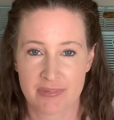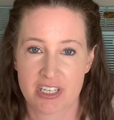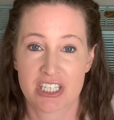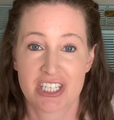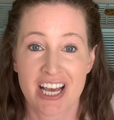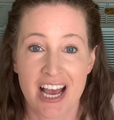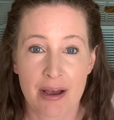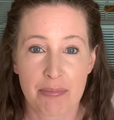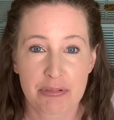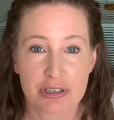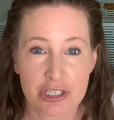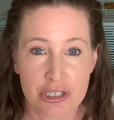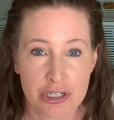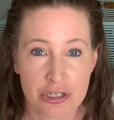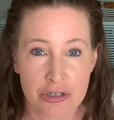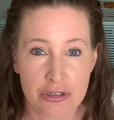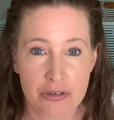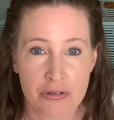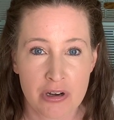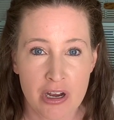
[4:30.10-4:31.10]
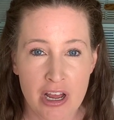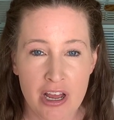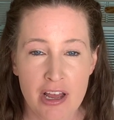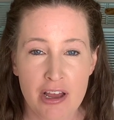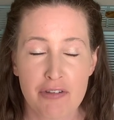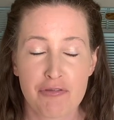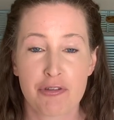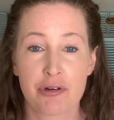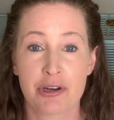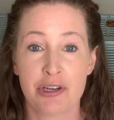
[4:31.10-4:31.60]
the top two,
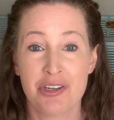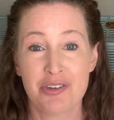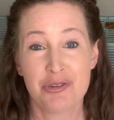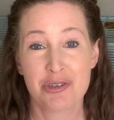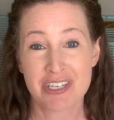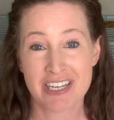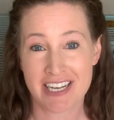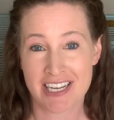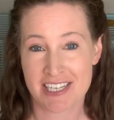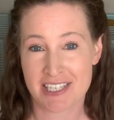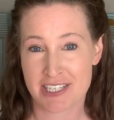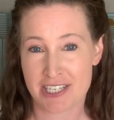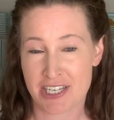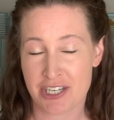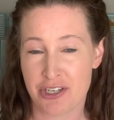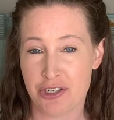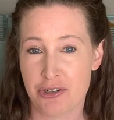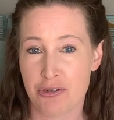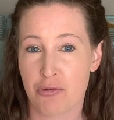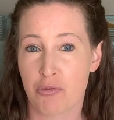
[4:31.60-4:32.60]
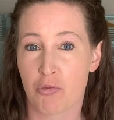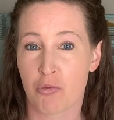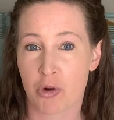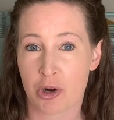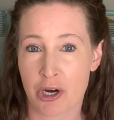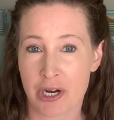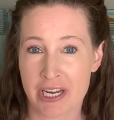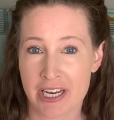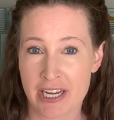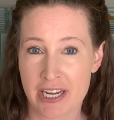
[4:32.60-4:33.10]
for you to continue
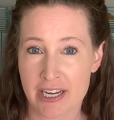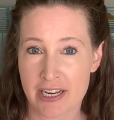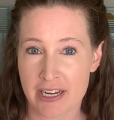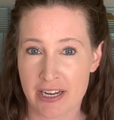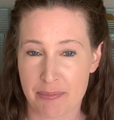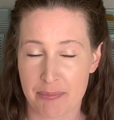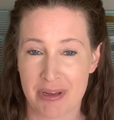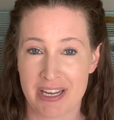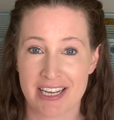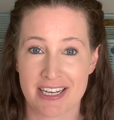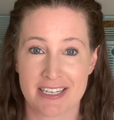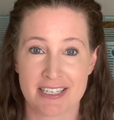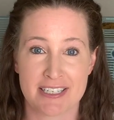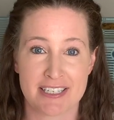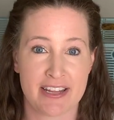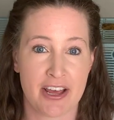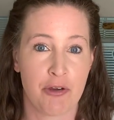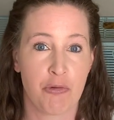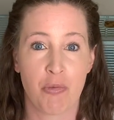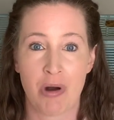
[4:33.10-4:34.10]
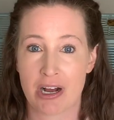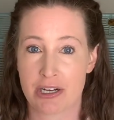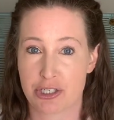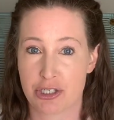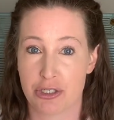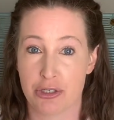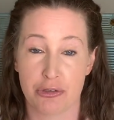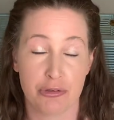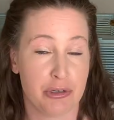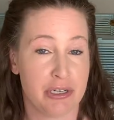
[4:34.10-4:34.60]
working because they want
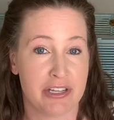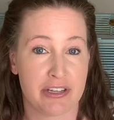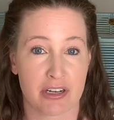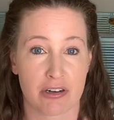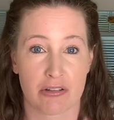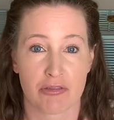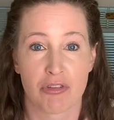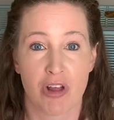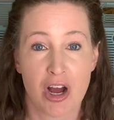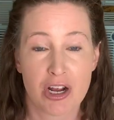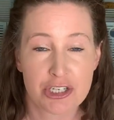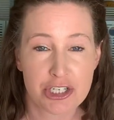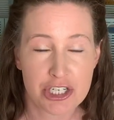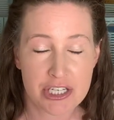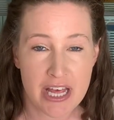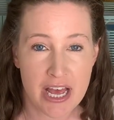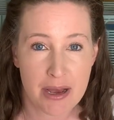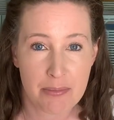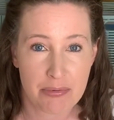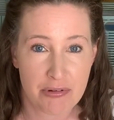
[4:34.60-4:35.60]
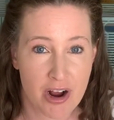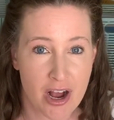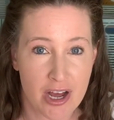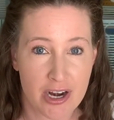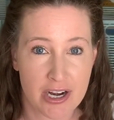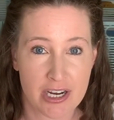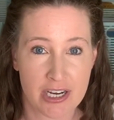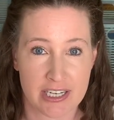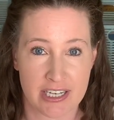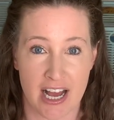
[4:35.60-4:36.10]
to either launch that
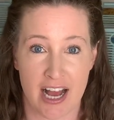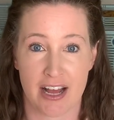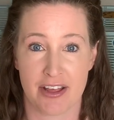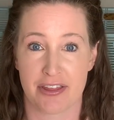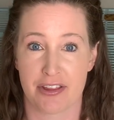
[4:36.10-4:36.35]
product on